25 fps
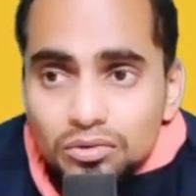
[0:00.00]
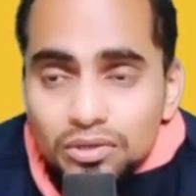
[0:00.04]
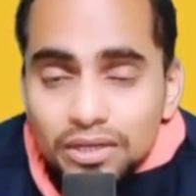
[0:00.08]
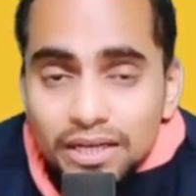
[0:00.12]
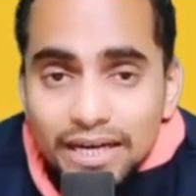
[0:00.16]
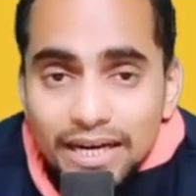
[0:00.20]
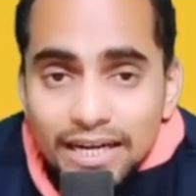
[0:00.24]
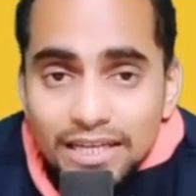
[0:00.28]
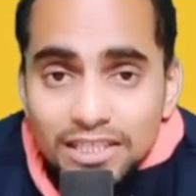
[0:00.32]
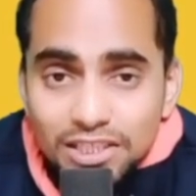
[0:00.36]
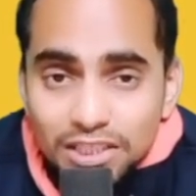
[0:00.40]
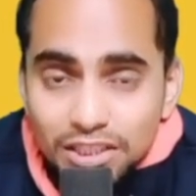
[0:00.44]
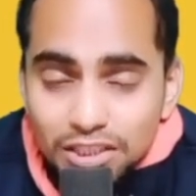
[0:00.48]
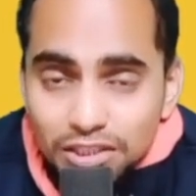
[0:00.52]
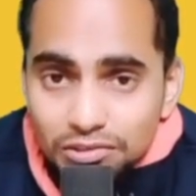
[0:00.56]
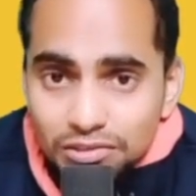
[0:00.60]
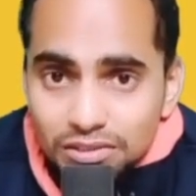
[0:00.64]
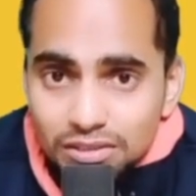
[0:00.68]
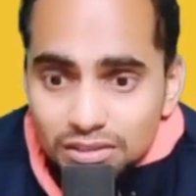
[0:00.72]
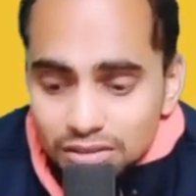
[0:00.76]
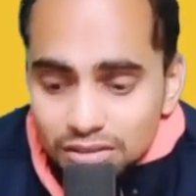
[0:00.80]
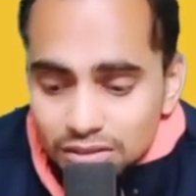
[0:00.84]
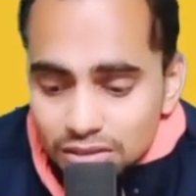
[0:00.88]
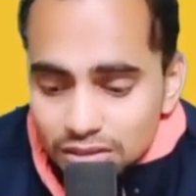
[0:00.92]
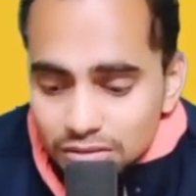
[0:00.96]
crashing your
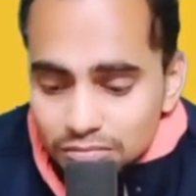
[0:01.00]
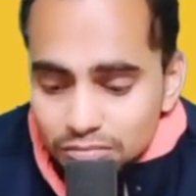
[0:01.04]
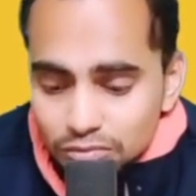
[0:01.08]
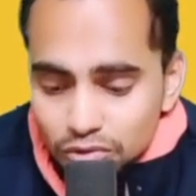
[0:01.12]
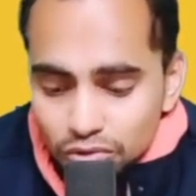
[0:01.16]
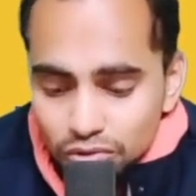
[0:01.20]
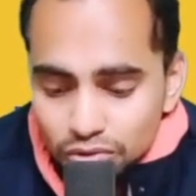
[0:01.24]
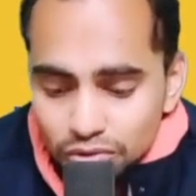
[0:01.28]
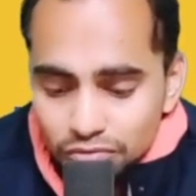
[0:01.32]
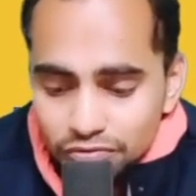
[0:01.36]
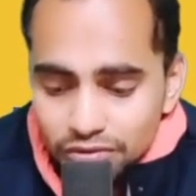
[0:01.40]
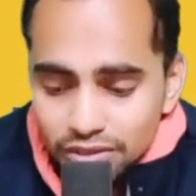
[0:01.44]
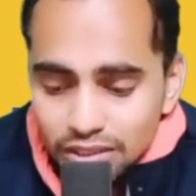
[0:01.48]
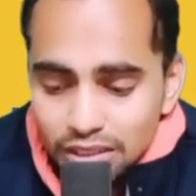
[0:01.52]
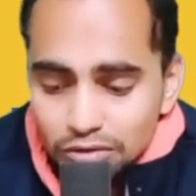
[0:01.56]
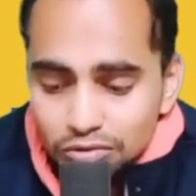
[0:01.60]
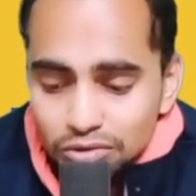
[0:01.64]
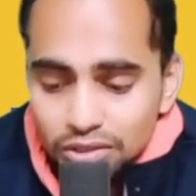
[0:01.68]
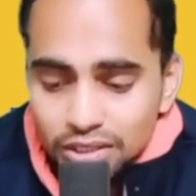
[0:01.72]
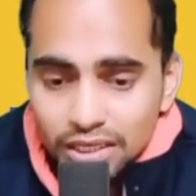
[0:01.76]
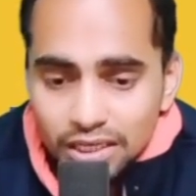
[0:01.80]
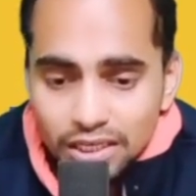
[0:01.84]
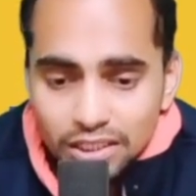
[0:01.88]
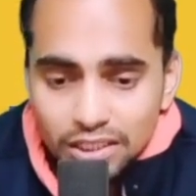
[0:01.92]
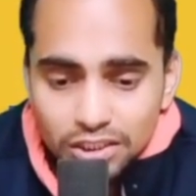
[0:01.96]
system or
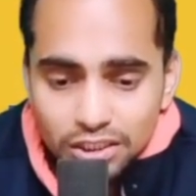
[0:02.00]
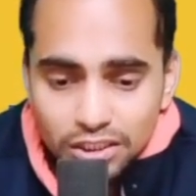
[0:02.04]
without crashing